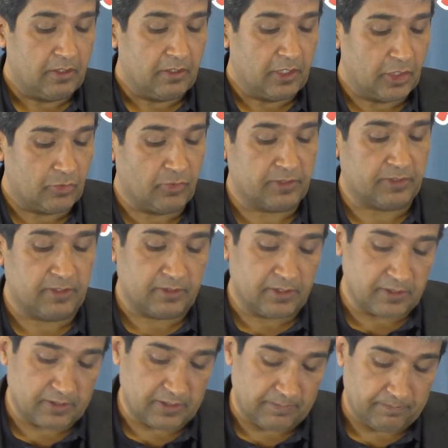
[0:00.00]
It was the
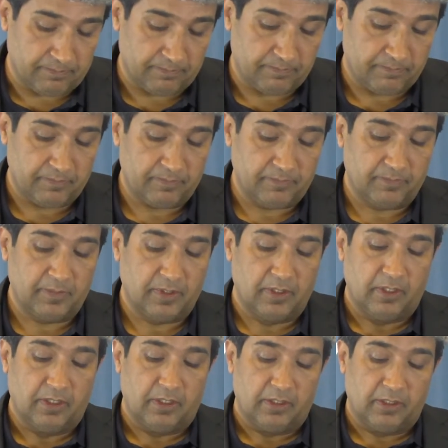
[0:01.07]
system
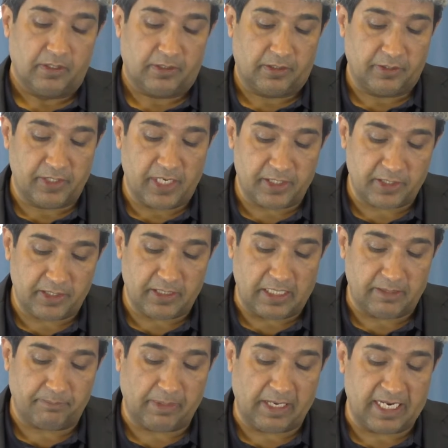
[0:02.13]
created
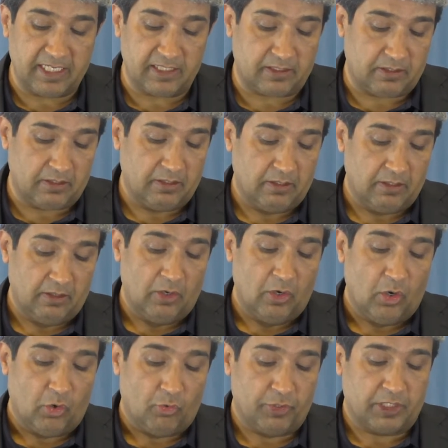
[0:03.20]
and placed
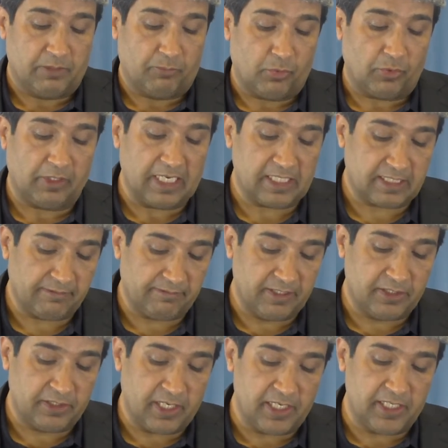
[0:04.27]
which progressively
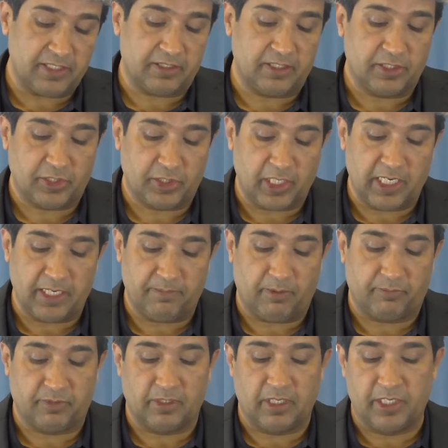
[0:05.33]
changed the shape of
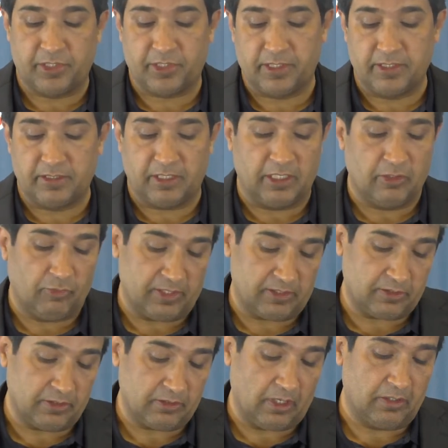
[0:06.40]
the nations in
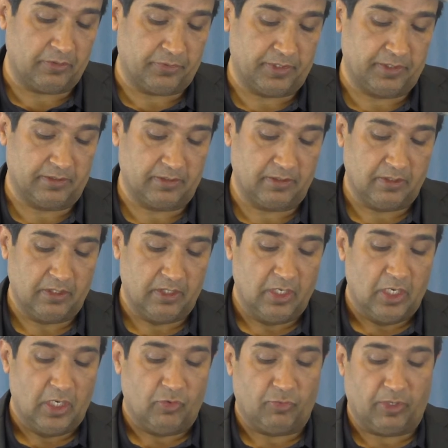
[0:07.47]
Western countries
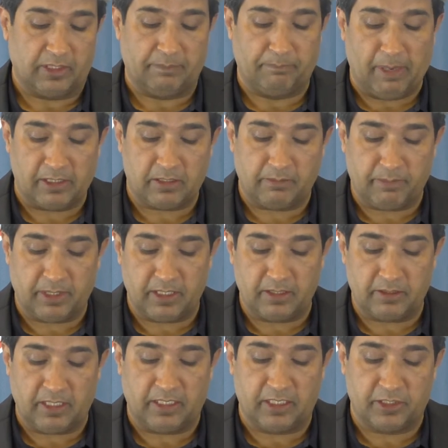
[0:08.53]
for the betterment
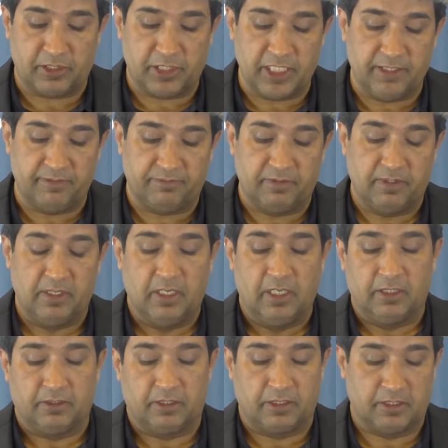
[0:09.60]
and achieved
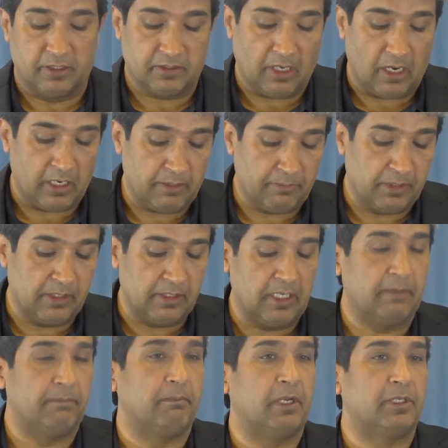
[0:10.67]
the desirable
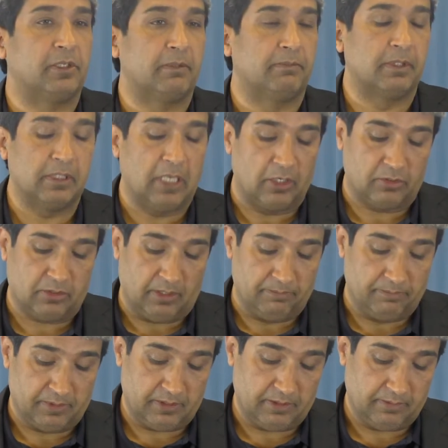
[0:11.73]
and measurable
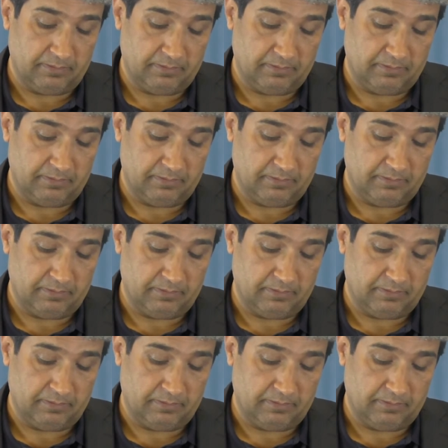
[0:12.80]
outcomes.